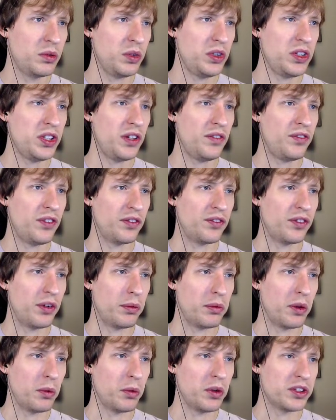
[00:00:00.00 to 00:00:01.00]
We're different
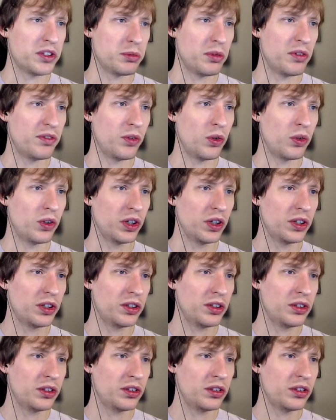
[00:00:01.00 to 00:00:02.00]
from the ones before.
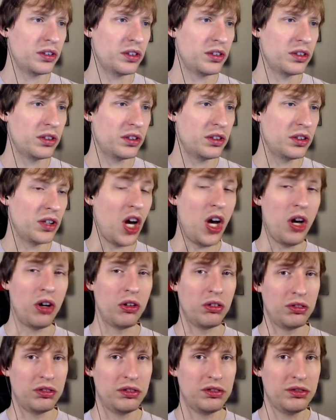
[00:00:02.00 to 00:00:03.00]

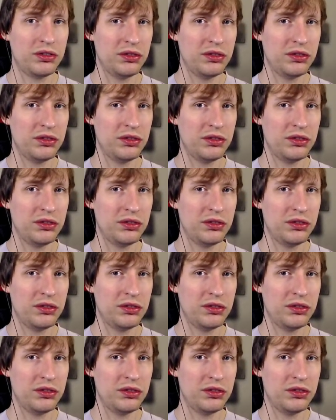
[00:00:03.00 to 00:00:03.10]
Oh.